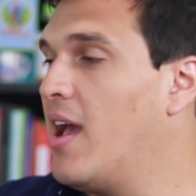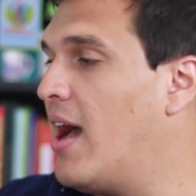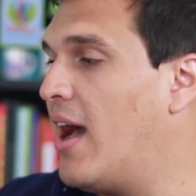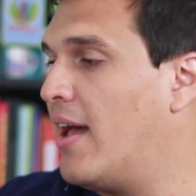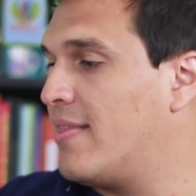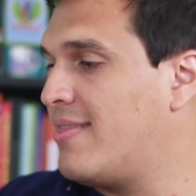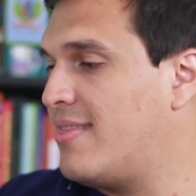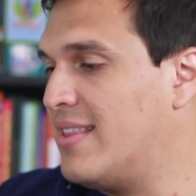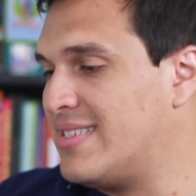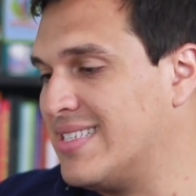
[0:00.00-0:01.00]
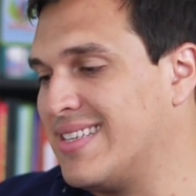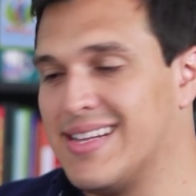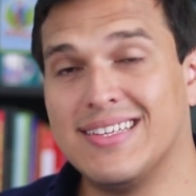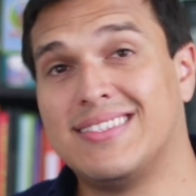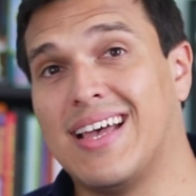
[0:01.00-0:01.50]
Uh, this is a
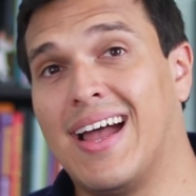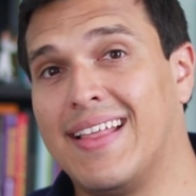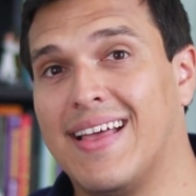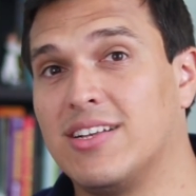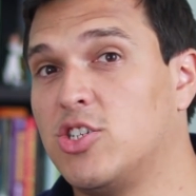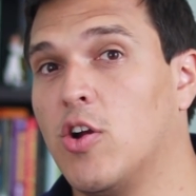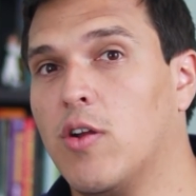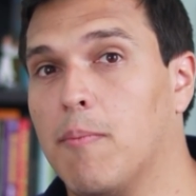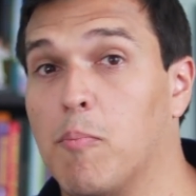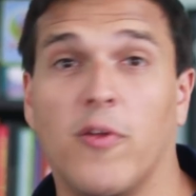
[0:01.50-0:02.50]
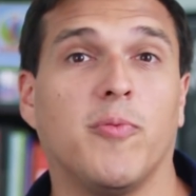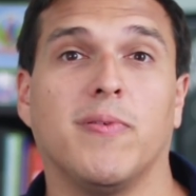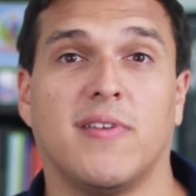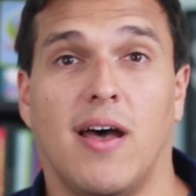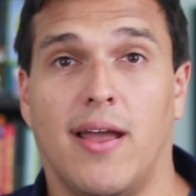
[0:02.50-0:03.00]
design that showed up
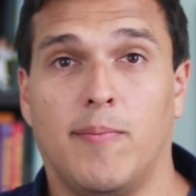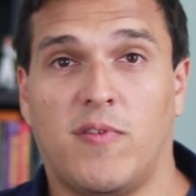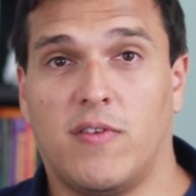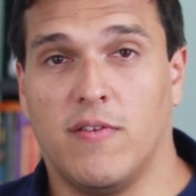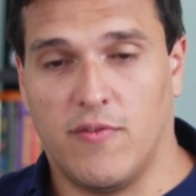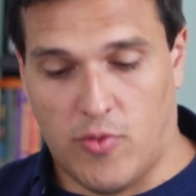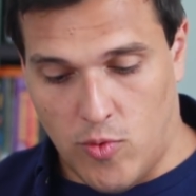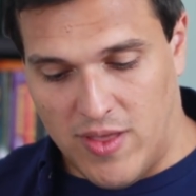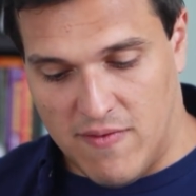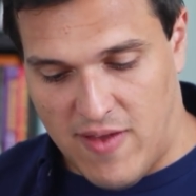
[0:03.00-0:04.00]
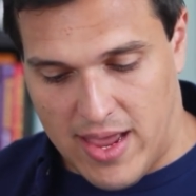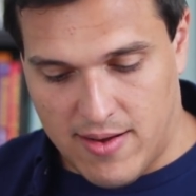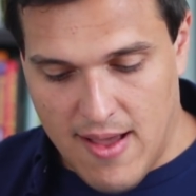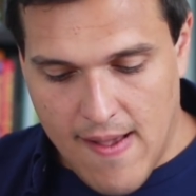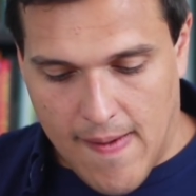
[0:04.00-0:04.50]
multiple times through the event,